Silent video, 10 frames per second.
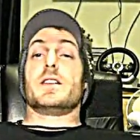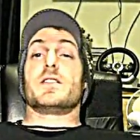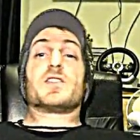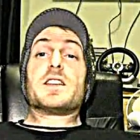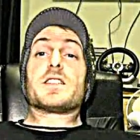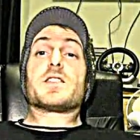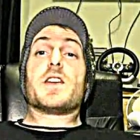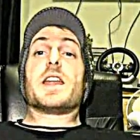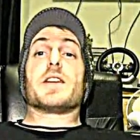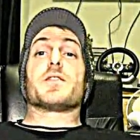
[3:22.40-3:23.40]
and
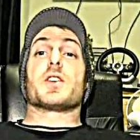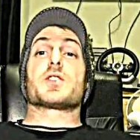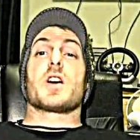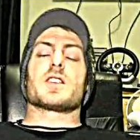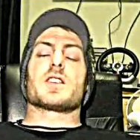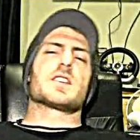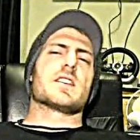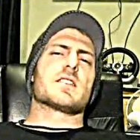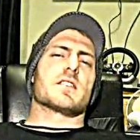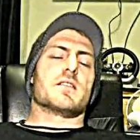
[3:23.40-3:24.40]
since then I've not
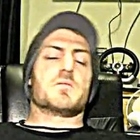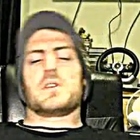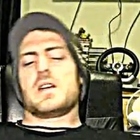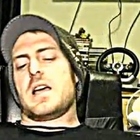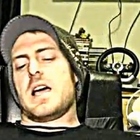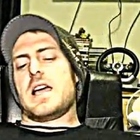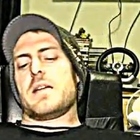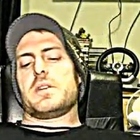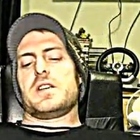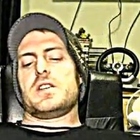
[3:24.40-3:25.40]
charged it since, and
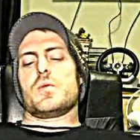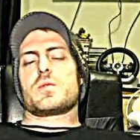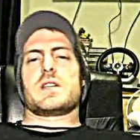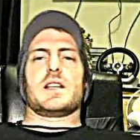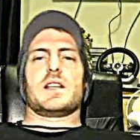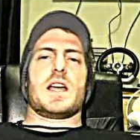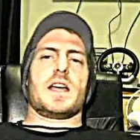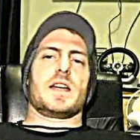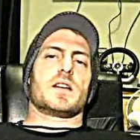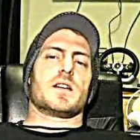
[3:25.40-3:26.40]
I haven't been using
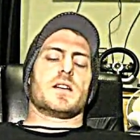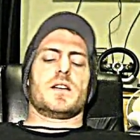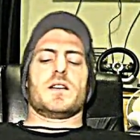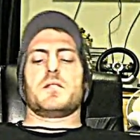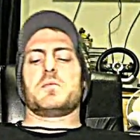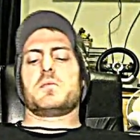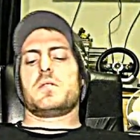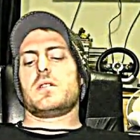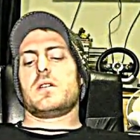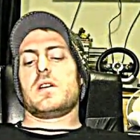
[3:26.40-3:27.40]
it like
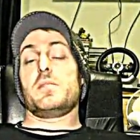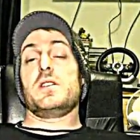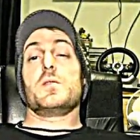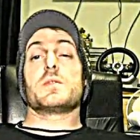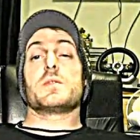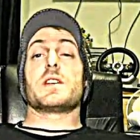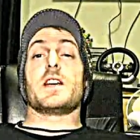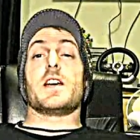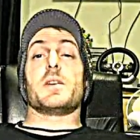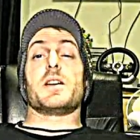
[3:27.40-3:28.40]
uh, I've been
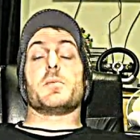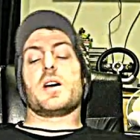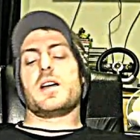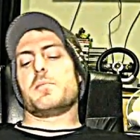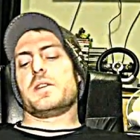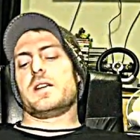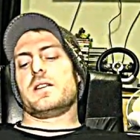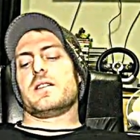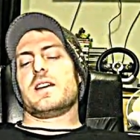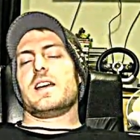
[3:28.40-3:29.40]
using it a bit, but I
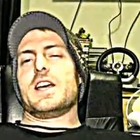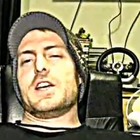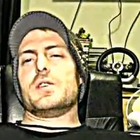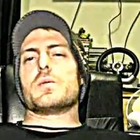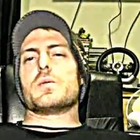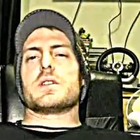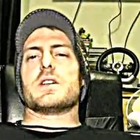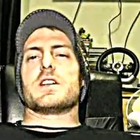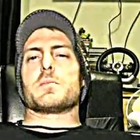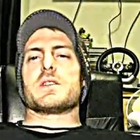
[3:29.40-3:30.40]
haven't been
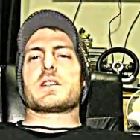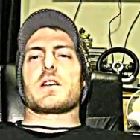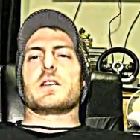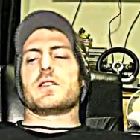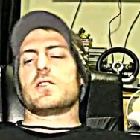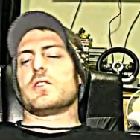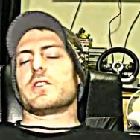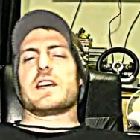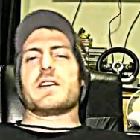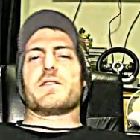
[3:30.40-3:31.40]
using it as my
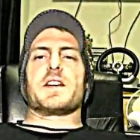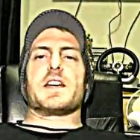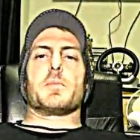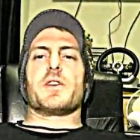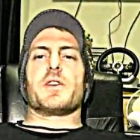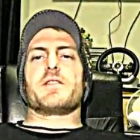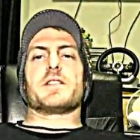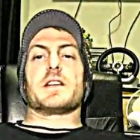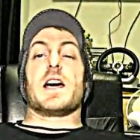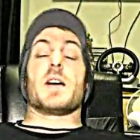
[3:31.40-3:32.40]
solid all day vape
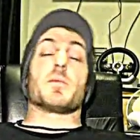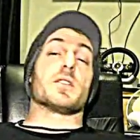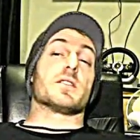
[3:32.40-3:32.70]
or anything like